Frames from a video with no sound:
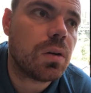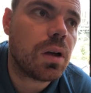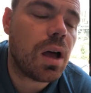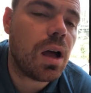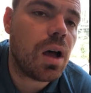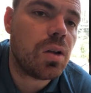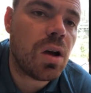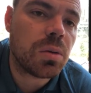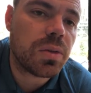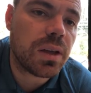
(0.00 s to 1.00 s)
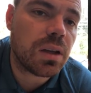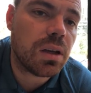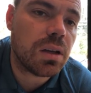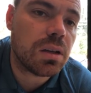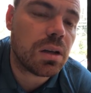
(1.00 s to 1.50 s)
Along with
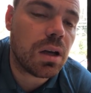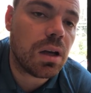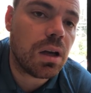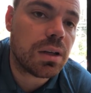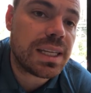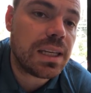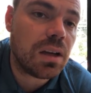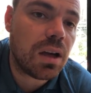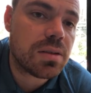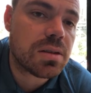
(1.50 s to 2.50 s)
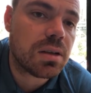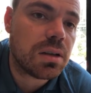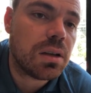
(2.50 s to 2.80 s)
a kiosk,